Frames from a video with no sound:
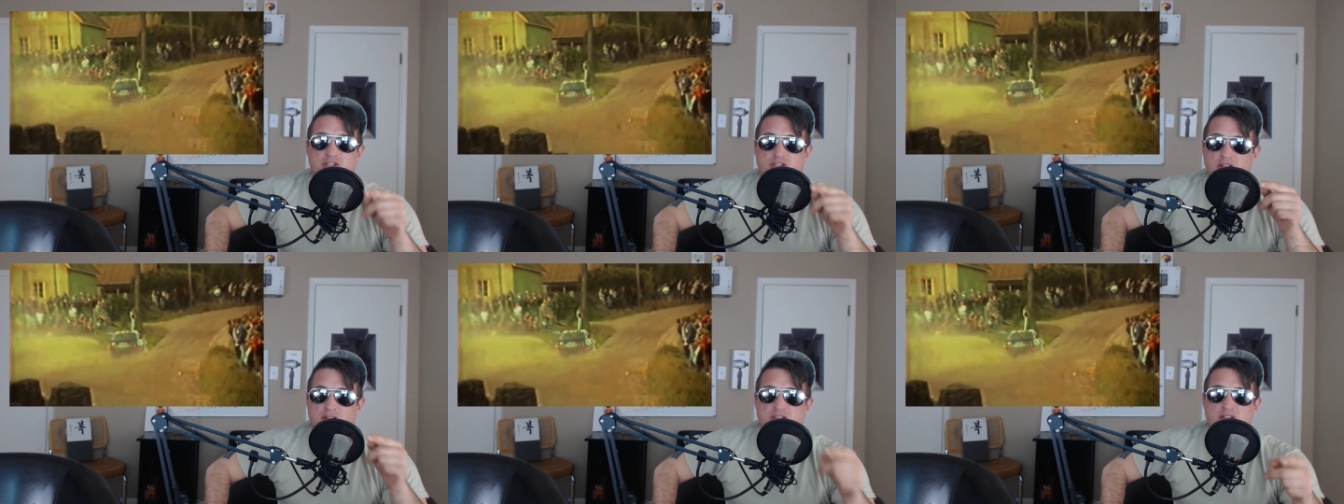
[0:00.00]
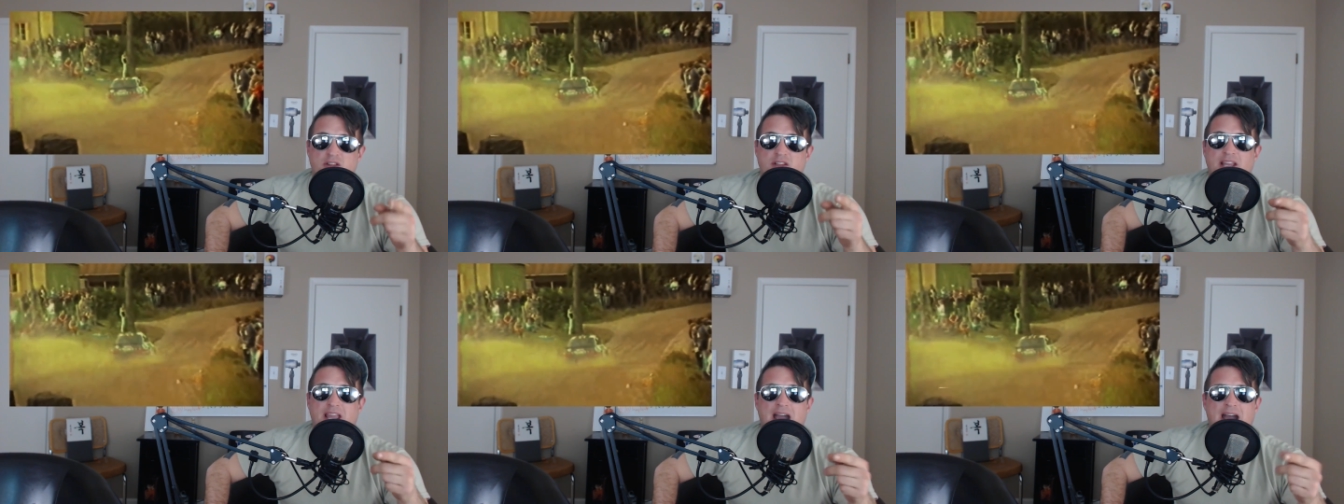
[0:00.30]
Those are
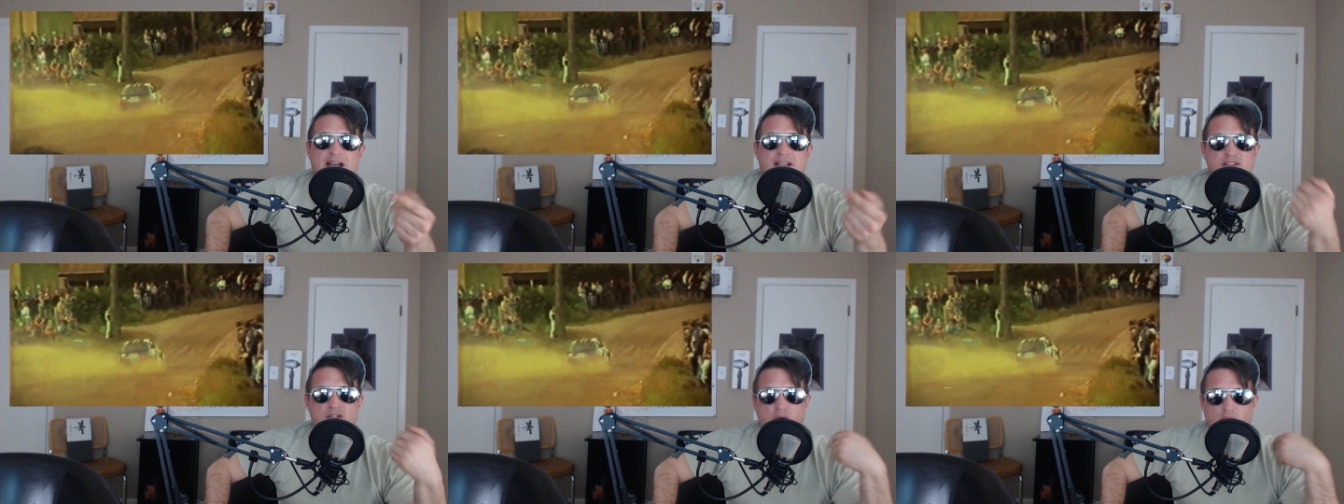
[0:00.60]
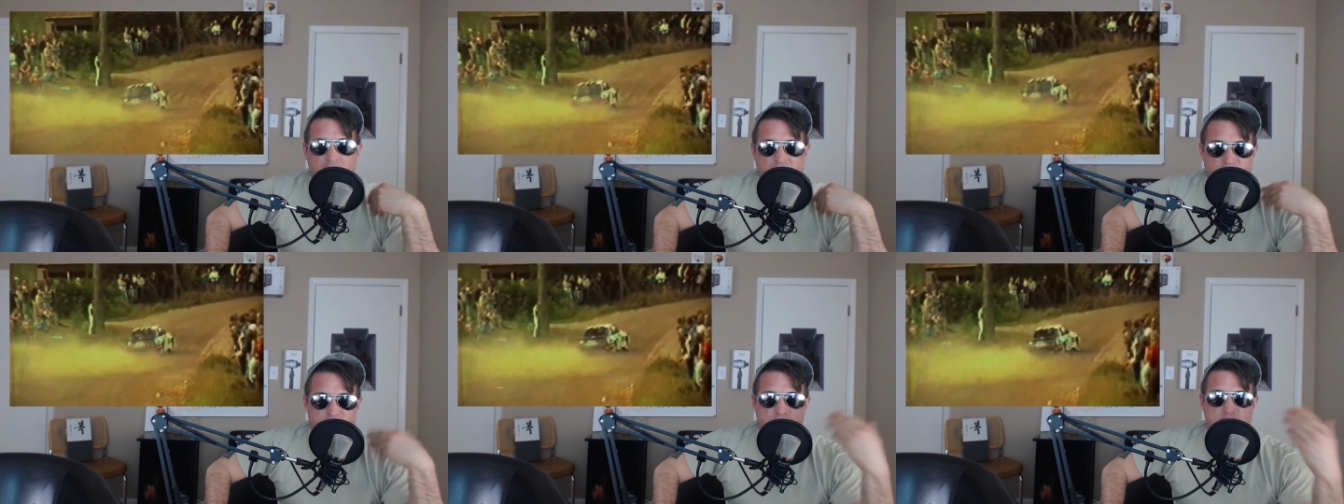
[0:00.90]
the guys who
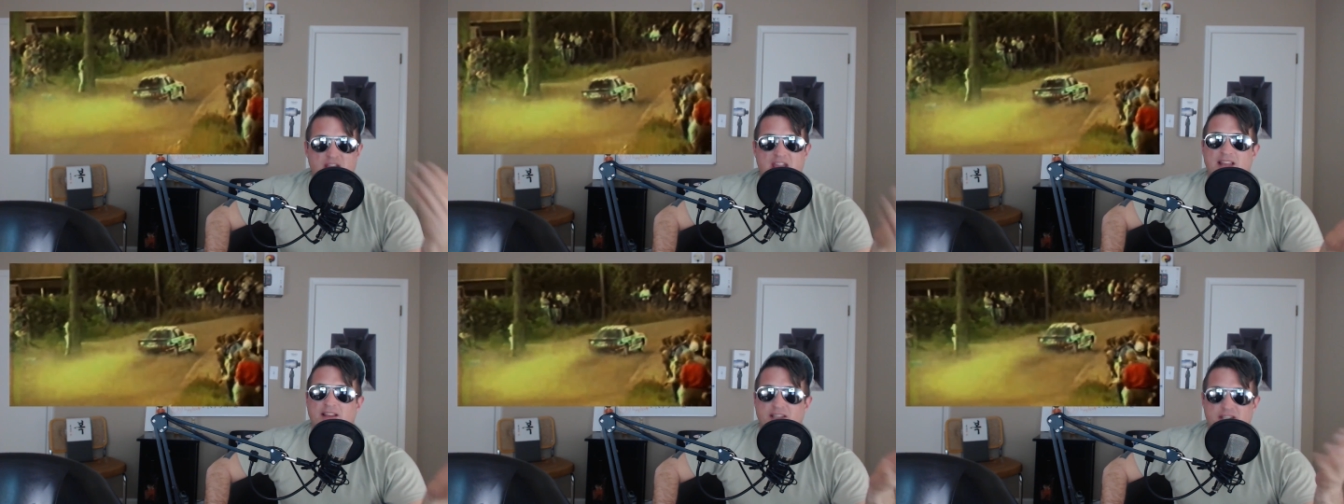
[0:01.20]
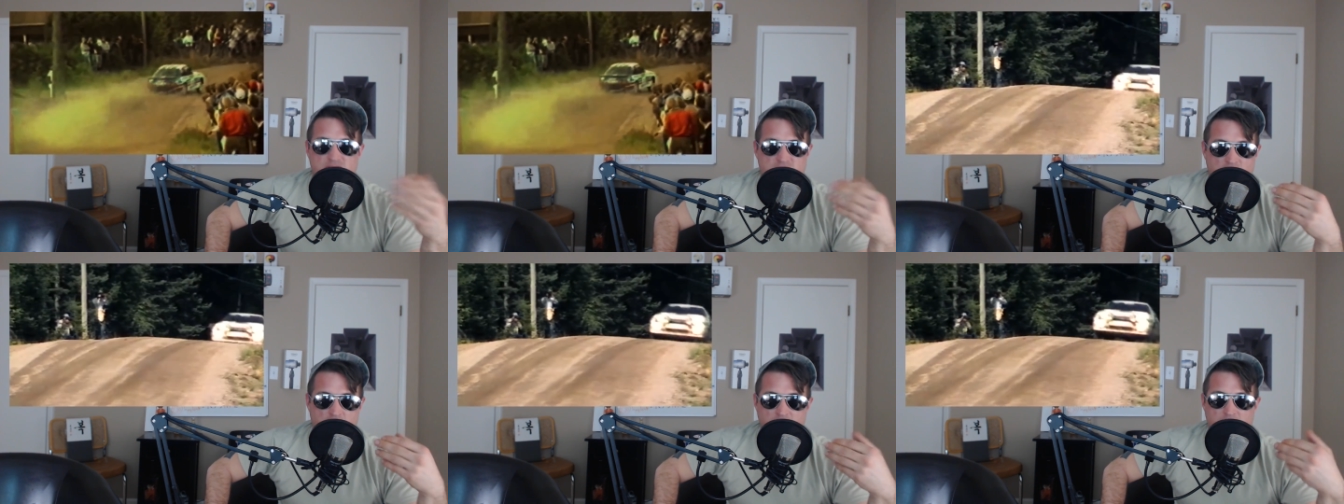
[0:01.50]
have daily
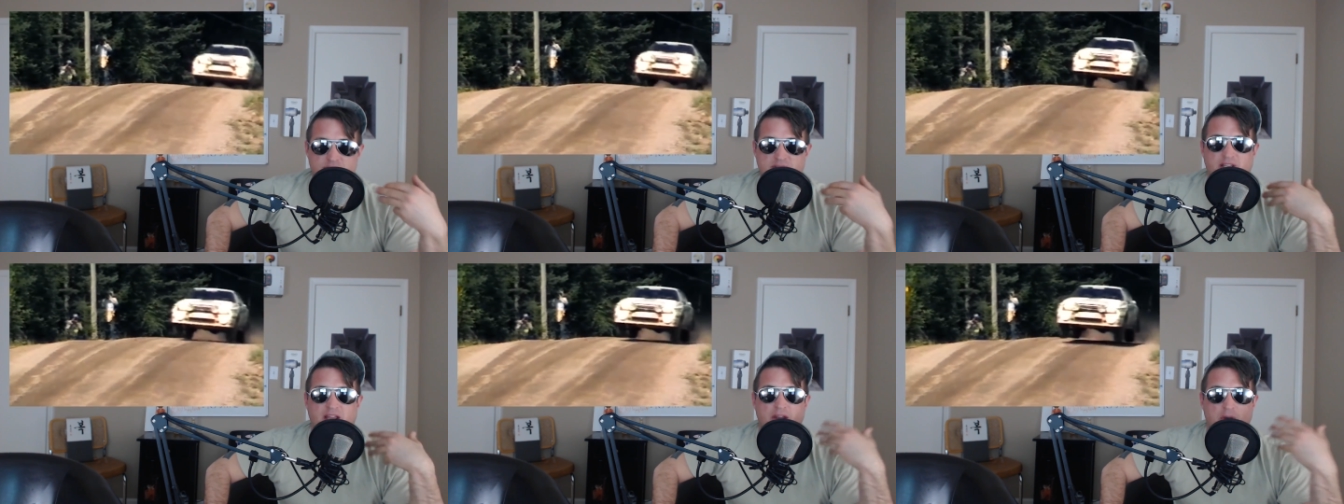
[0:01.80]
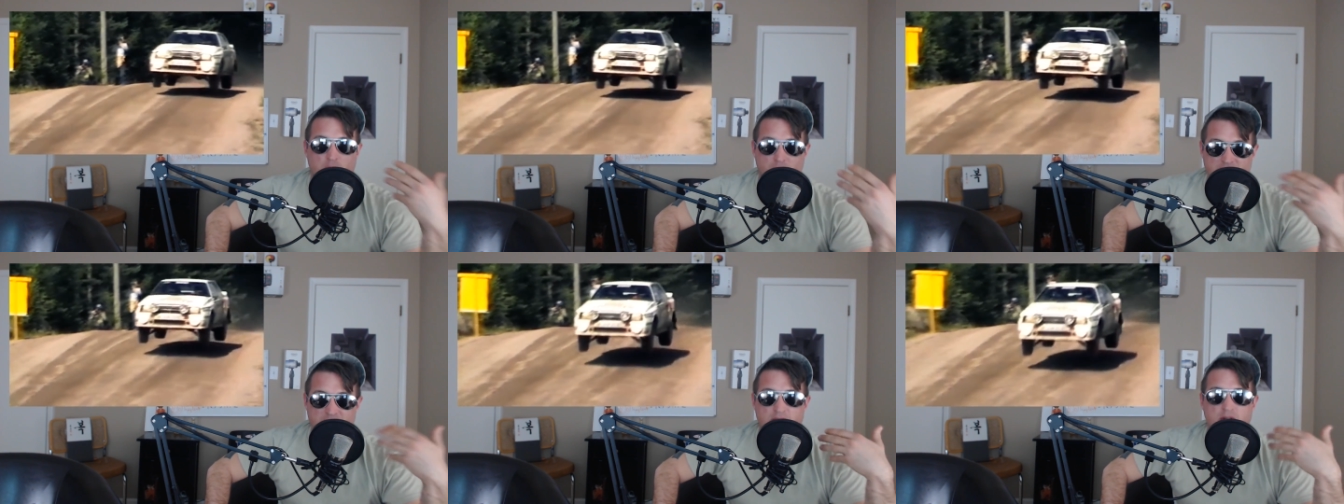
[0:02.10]
jobs like
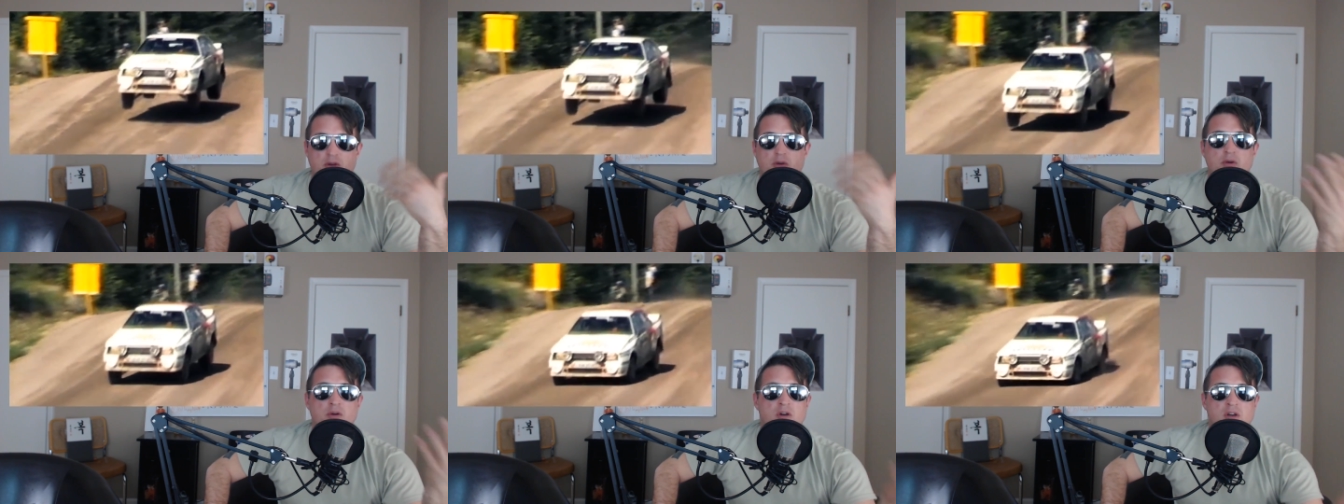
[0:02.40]
we do,